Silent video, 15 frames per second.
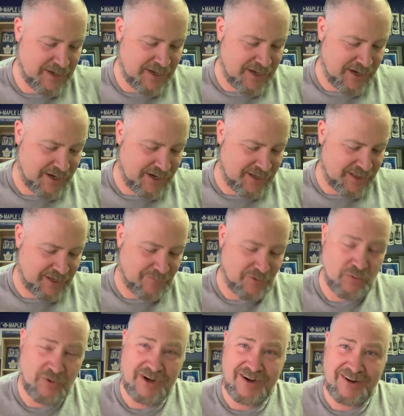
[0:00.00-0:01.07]
I like him to
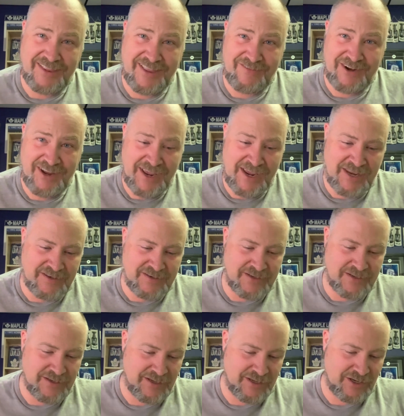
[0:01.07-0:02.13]
win at 11-8,
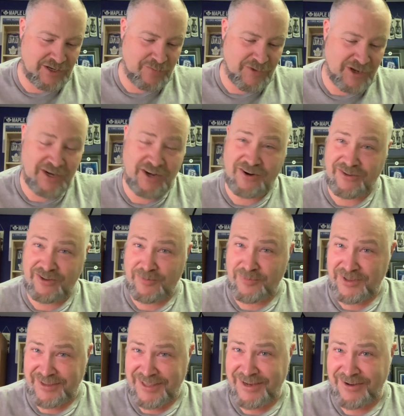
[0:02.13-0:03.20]
and you might hear a little
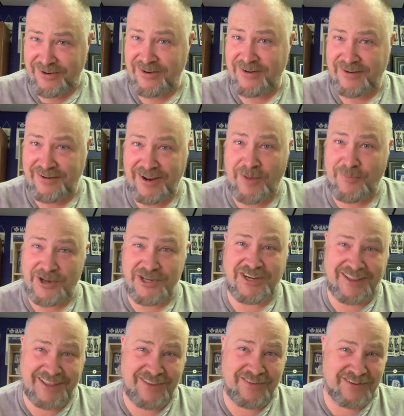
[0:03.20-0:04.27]
bit later how much I
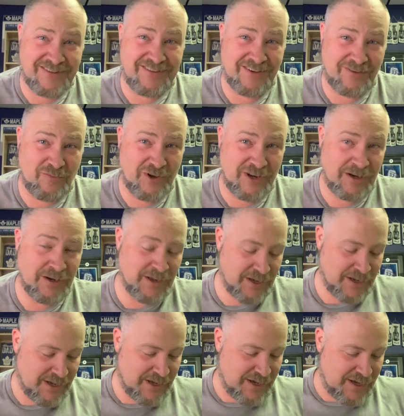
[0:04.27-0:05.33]
like to see him win,
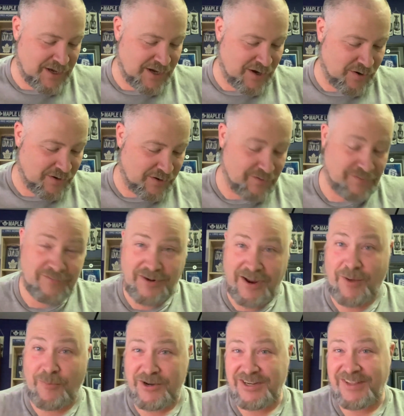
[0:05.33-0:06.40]
or
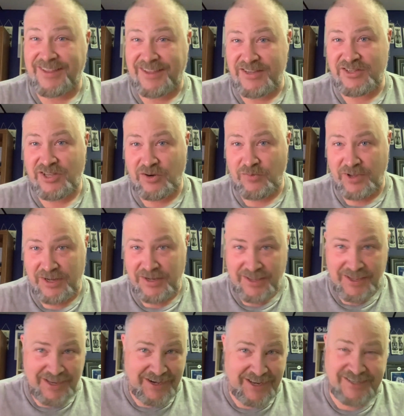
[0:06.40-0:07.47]
how much I think he's going to win.
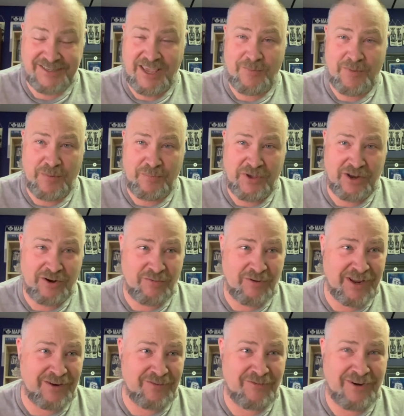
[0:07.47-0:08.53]
Next game up, Peter
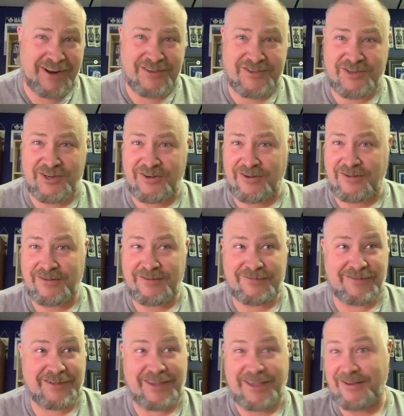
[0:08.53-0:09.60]
Wright, Ryan Searle.
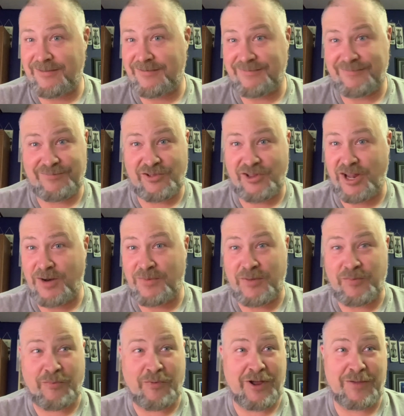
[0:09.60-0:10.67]
Again, a lot of
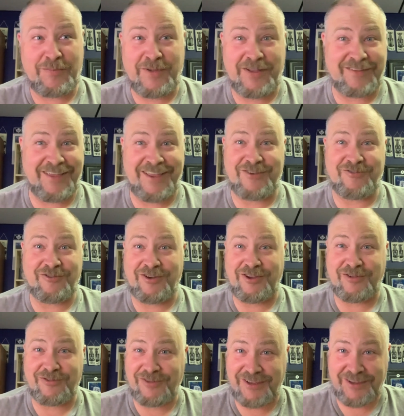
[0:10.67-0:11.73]
people probably picked Andrew
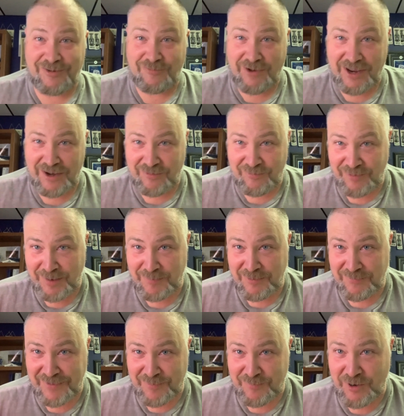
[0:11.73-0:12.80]
Gilding and Raymond
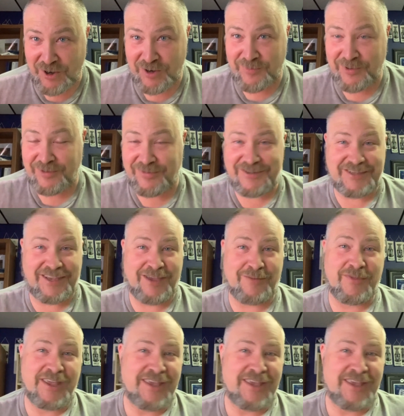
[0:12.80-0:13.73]
Van Barneveld in this game.